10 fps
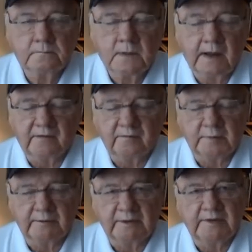Hey
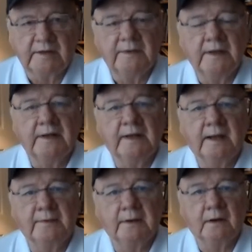everybody, with Needham
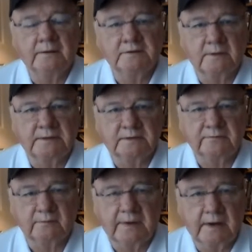Handicapping Harness Racing
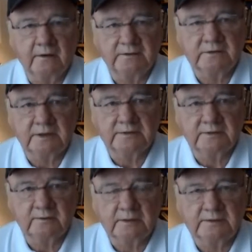from Harrah's
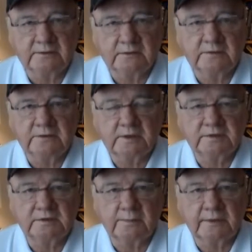Chester Racecourse,
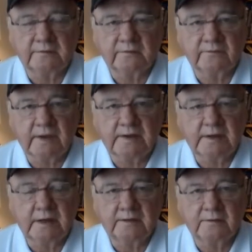Chester,
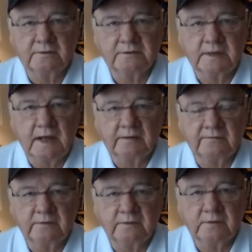Pennsylvania, on Thursday
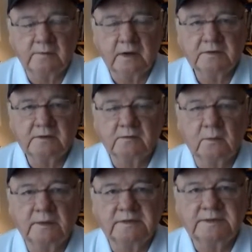afternoon, March the
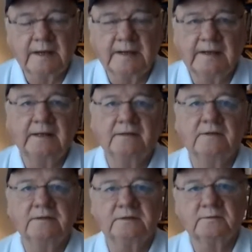22nd, and
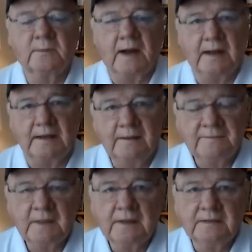this is my
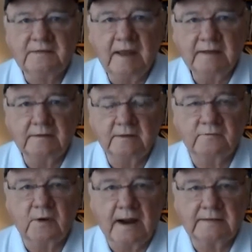day at the
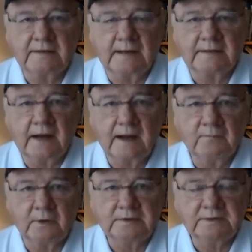
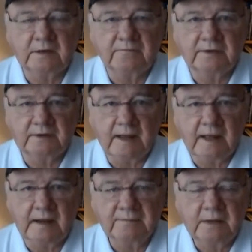track.com race of the
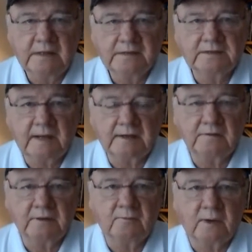day. Let's take a
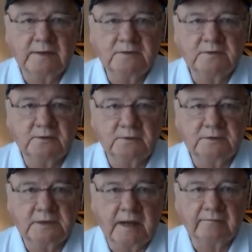look at race two
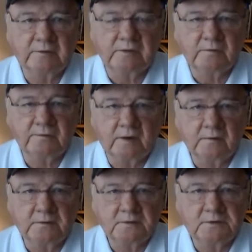this afternoon,
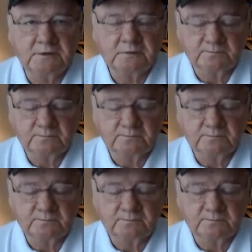folks.